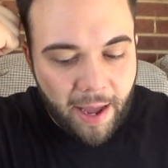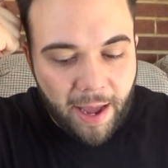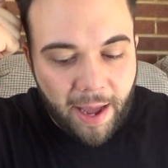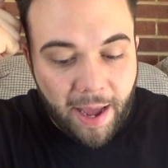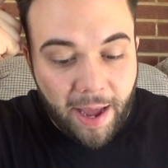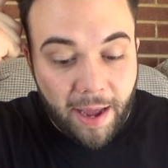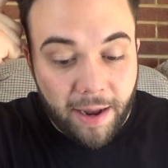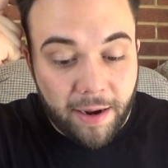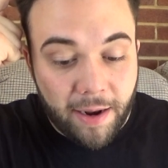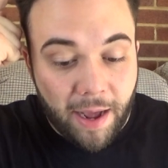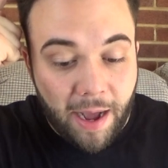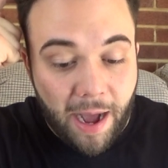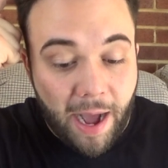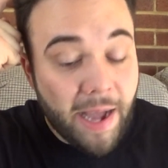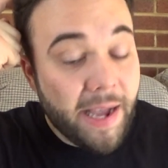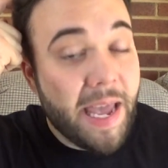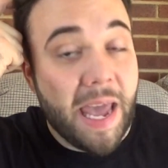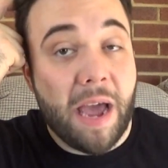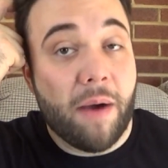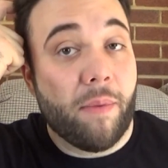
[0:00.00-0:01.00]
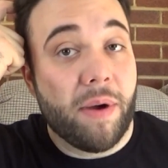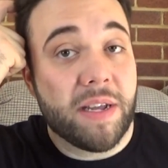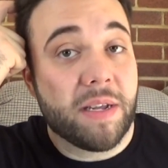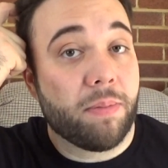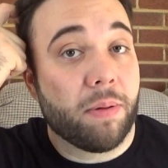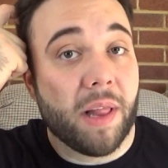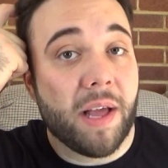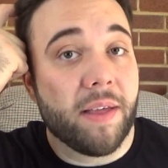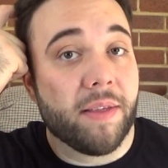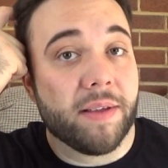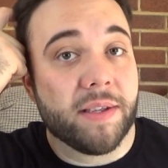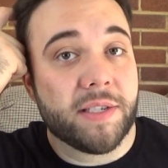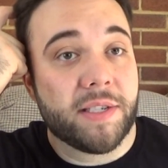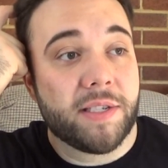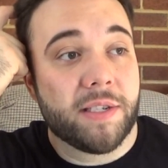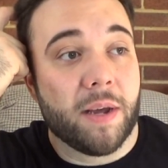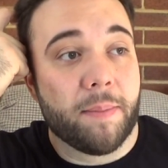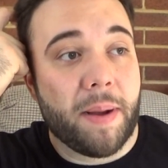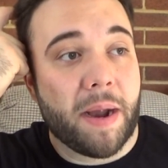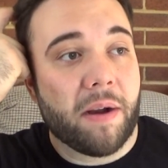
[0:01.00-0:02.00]
And I can't wait to play
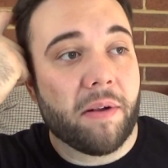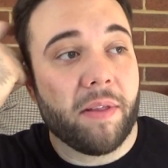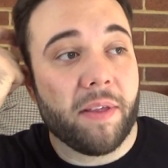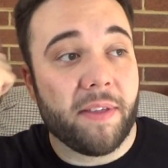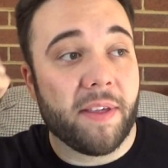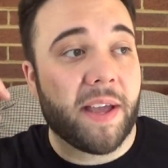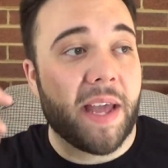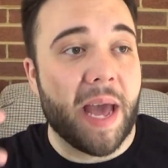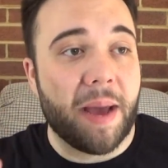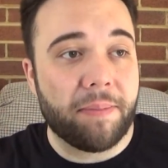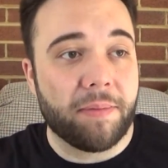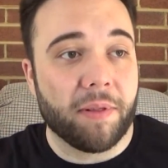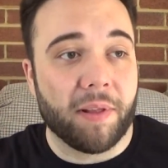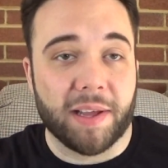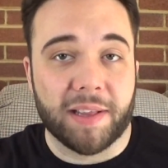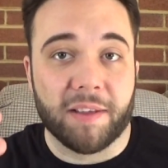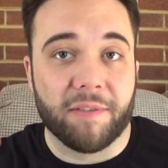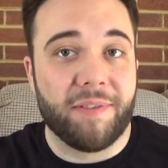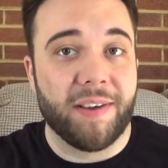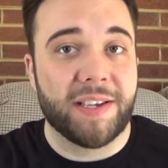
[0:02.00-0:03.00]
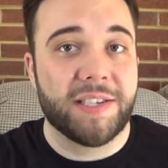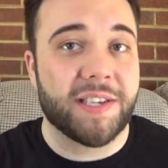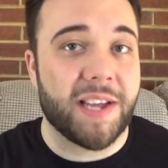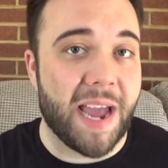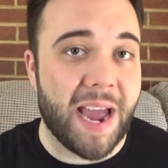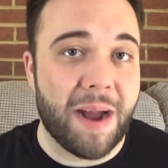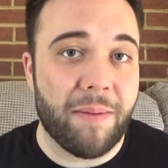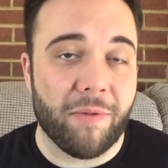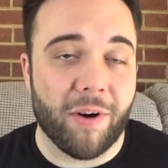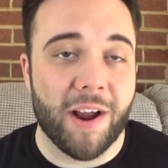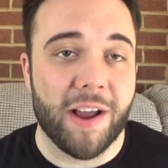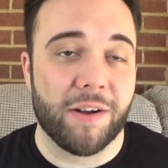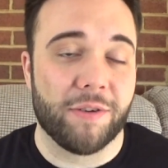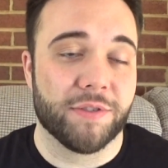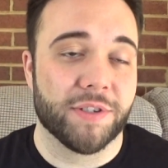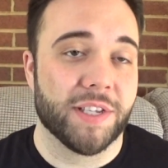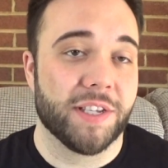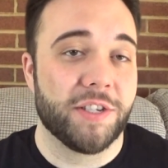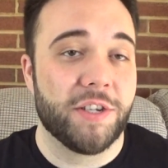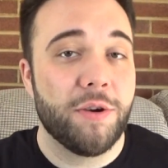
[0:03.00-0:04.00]
this. Apparently they kept like the fixed camera
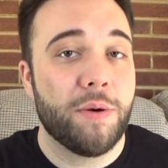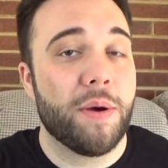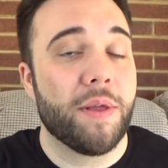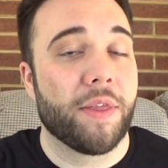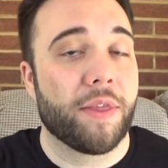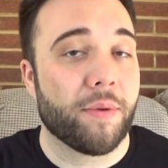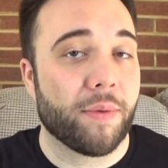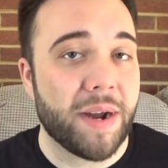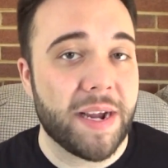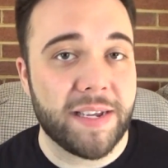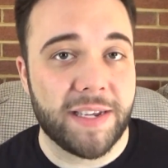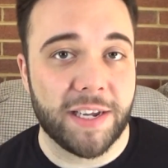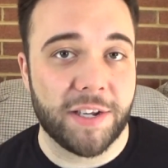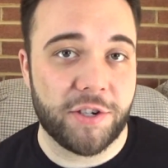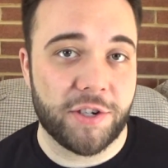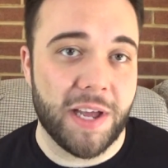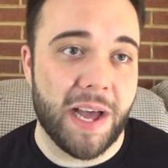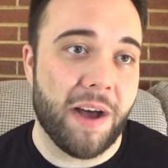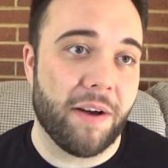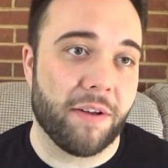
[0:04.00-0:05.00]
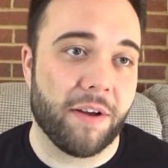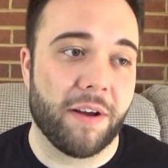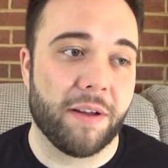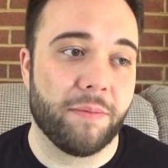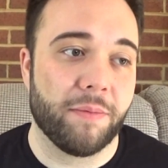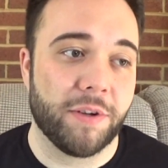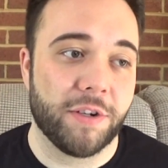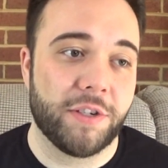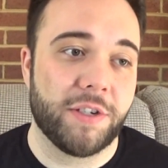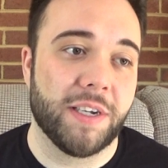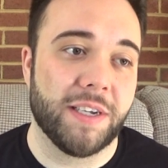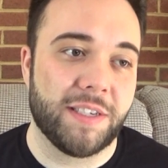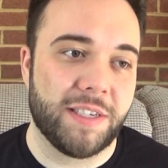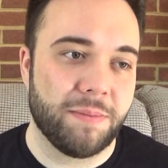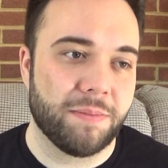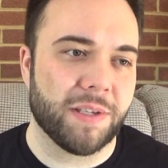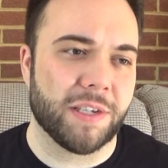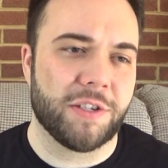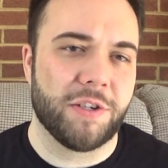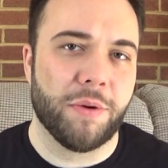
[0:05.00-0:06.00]
angles that 2 and 3 ditched out on, which it
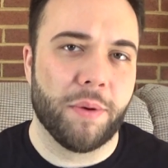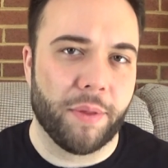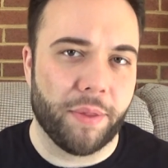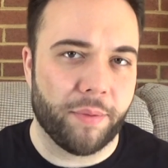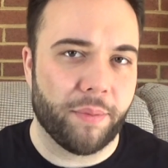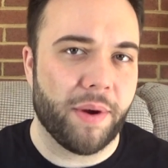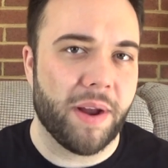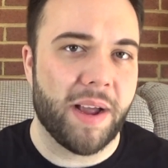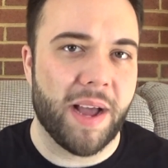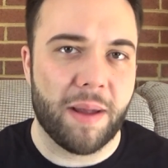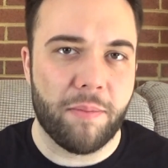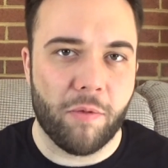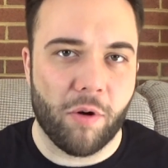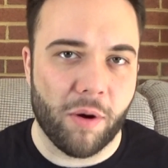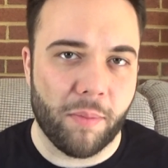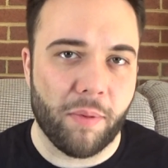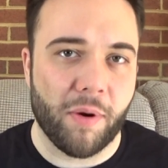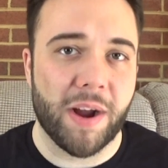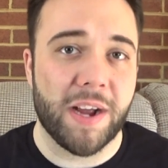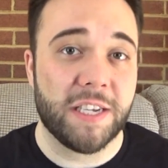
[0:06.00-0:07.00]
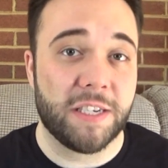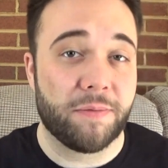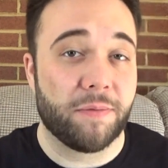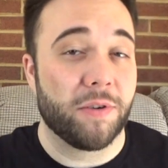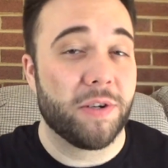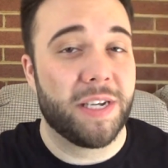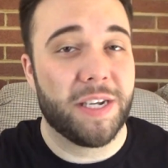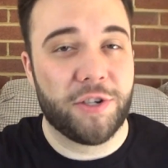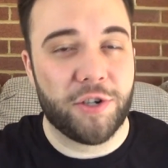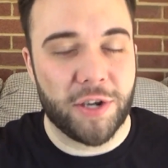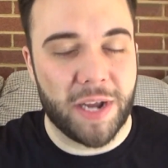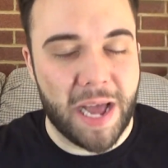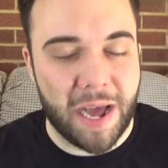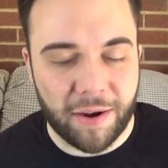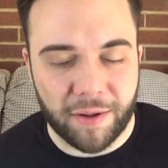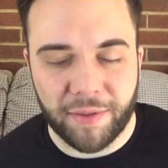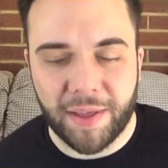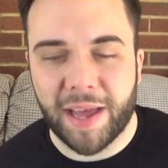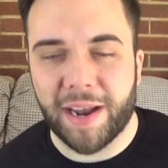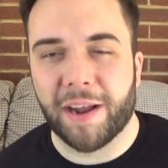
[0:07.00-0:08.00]
seems like 2 and 3 got more praise for ditching
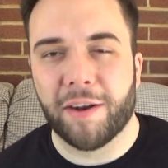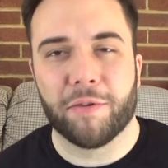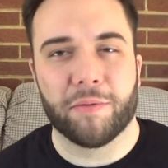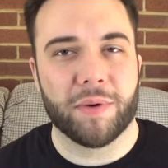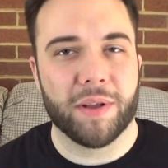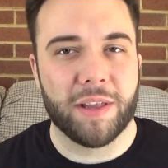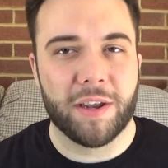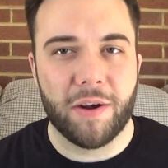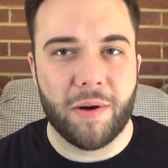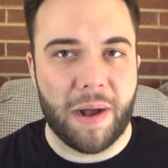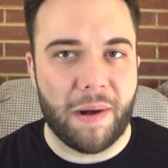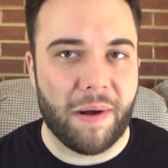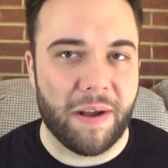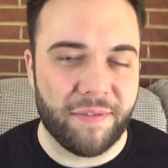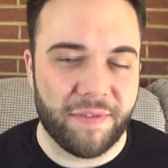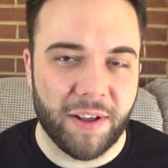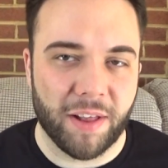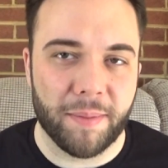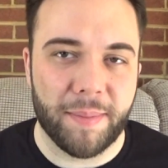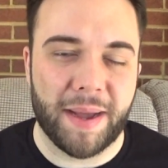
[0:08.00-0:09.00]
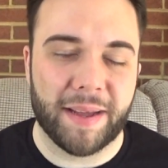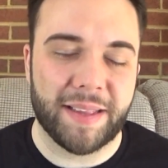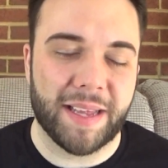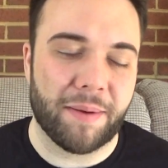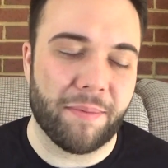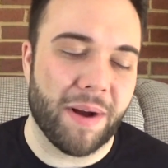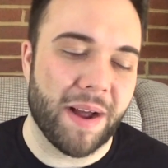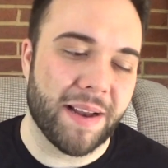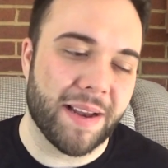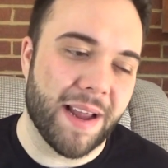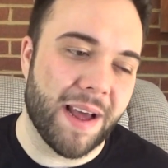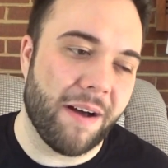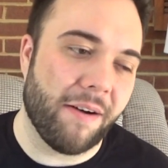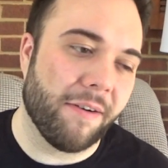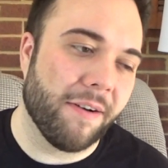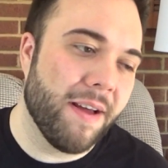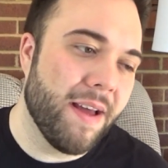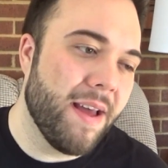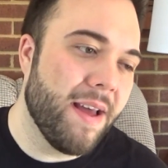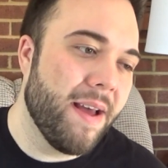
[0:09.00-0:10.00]
out on that. I don't really know how I feel about that right
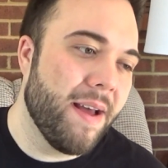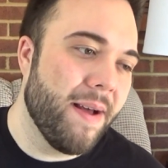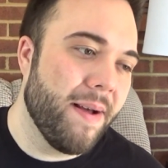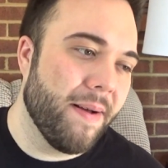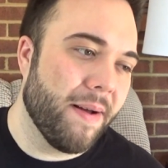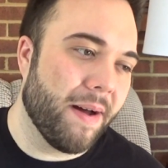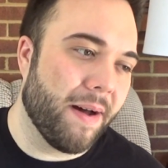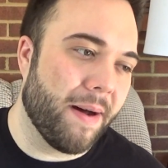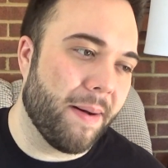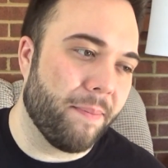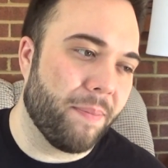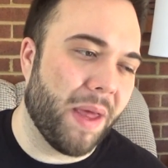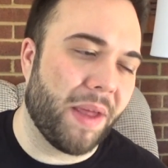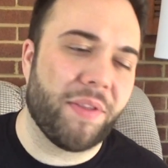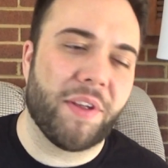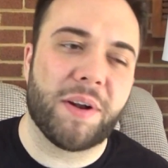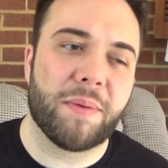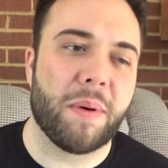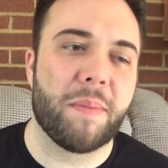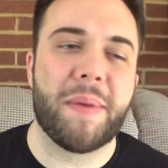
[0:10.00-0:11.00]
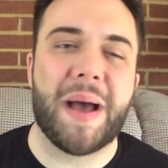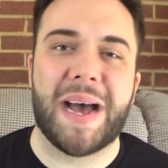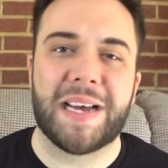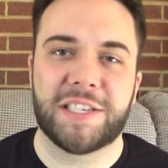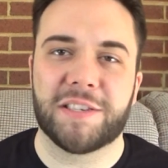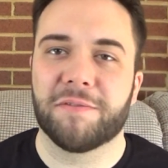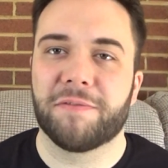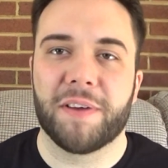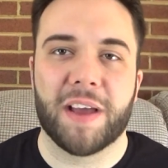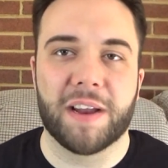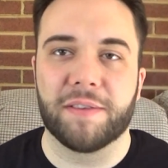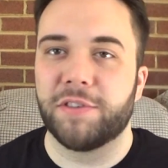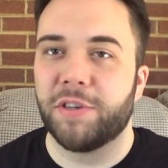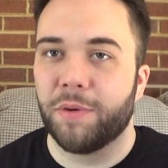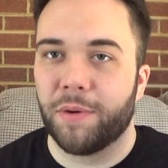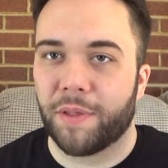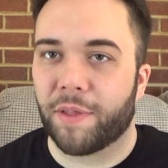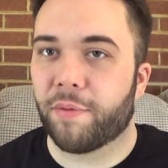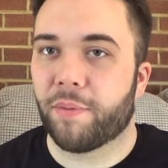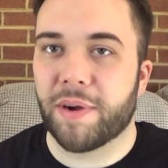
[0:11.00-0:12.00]
now. Not that I'm a massive fan of
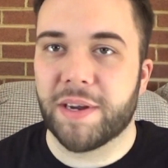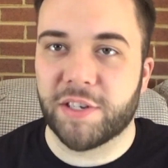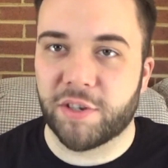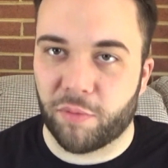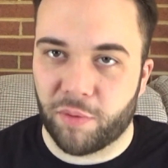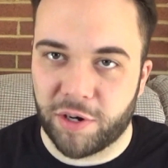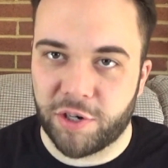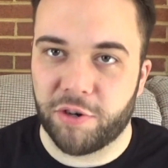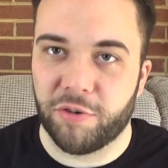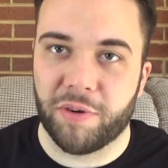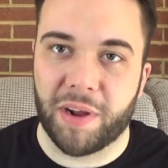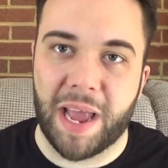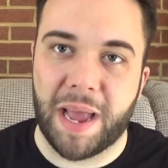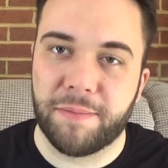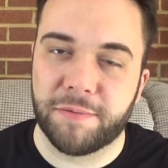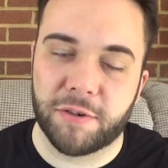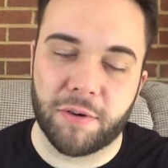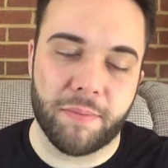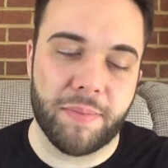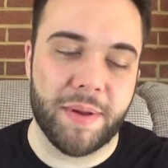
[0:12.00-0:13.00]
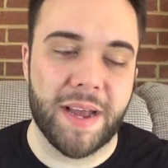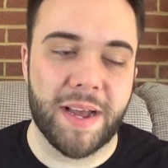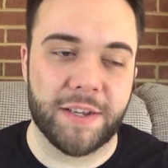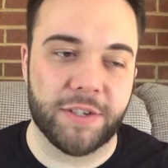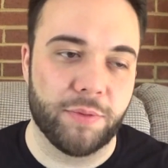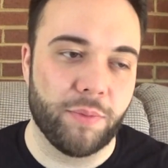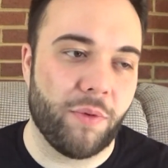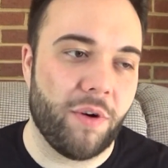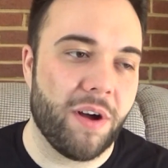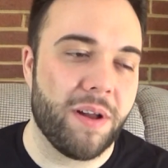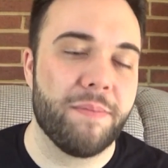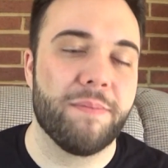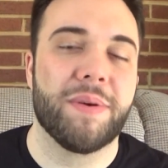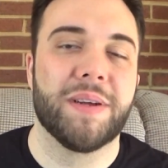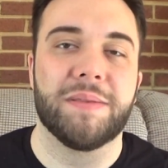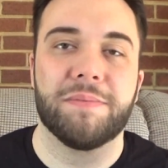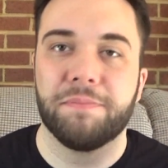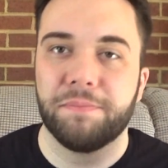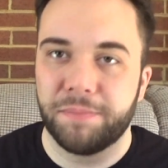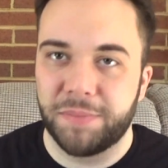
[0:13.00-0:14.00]
2 and 3's original games for PS1,
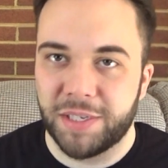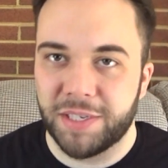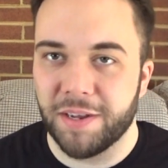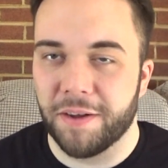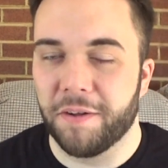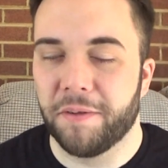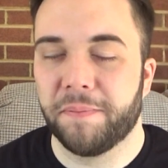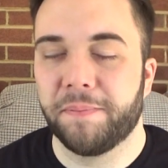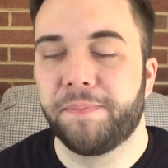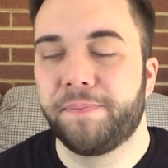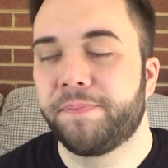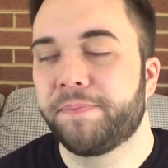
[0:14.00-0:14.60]
but still.